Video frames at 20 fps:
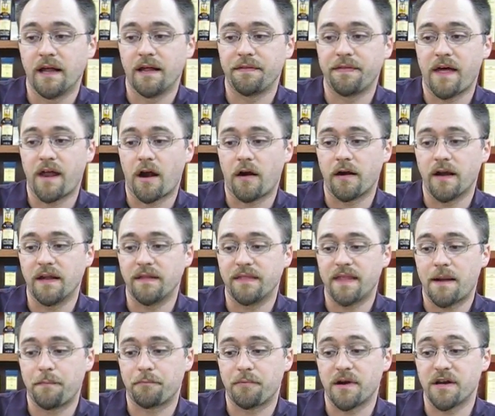that are in
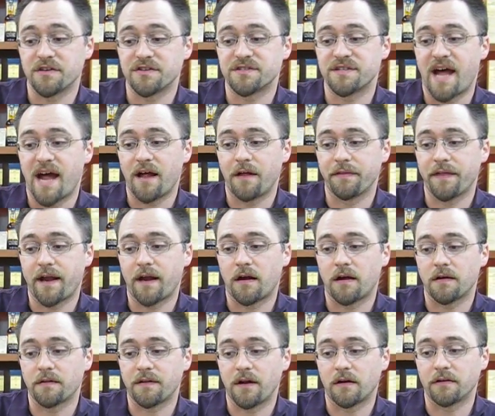that British style.
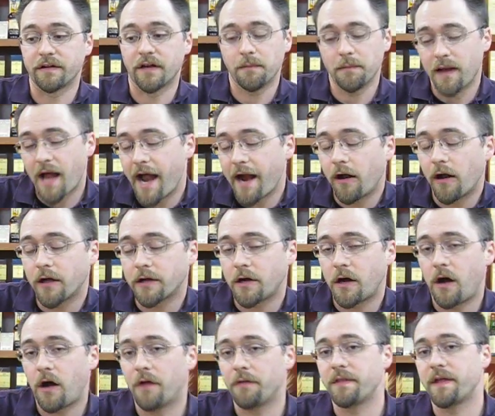They're a little bit higher
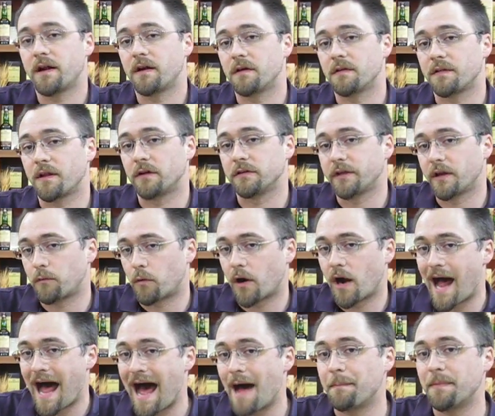alcohol, they're a little more
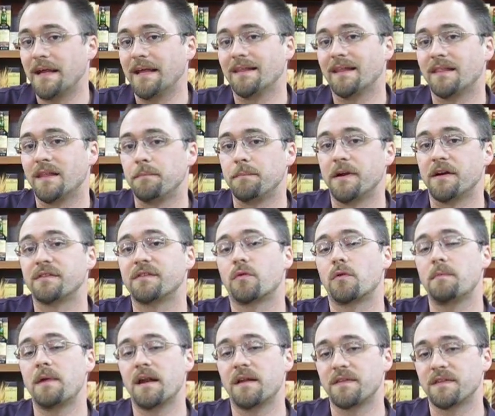hoppy than the beers that were
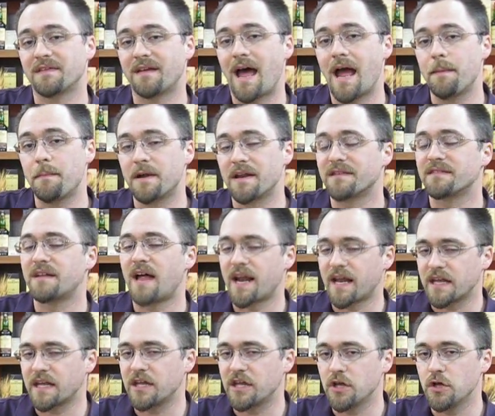made at the time, but it's not
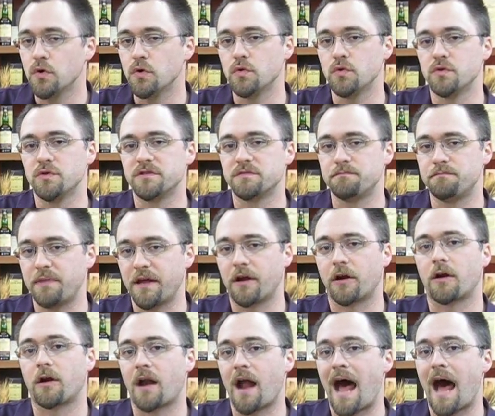a huge,
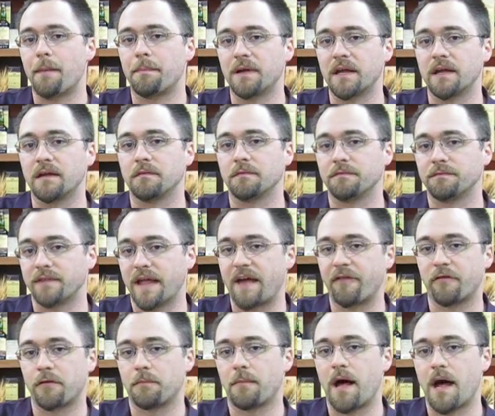bitter, hoppy
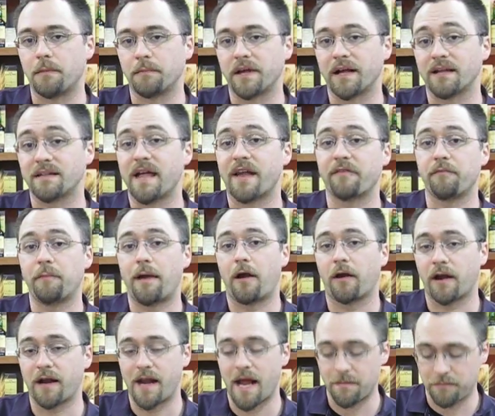flavor bomb like a lot of
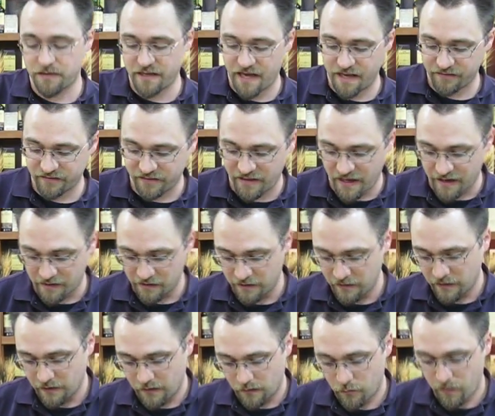American IPAs get.
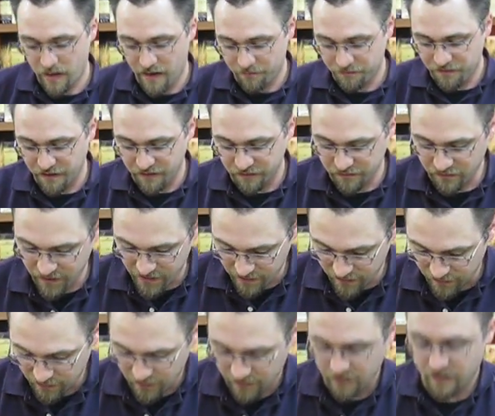We have things like
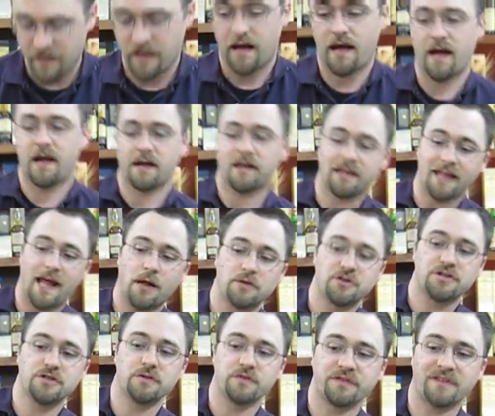Clown
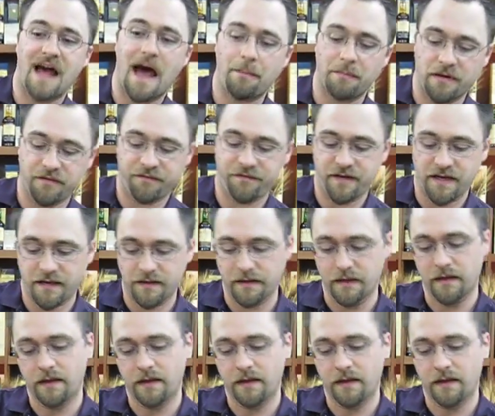Shoes Hoppy Feet,